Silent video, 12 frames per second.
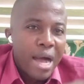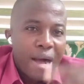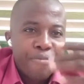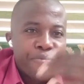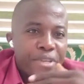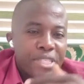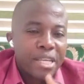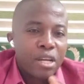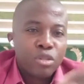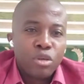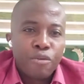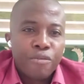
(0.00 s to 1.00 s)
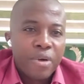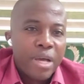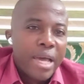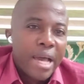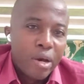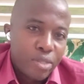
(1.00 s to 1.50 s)
and face a lot of
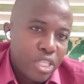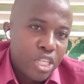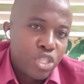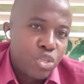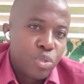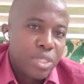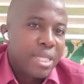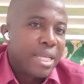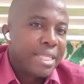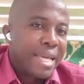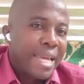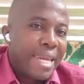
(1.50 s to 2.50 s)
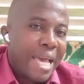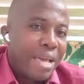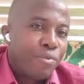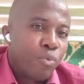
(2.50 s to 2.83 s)
health issues later in life,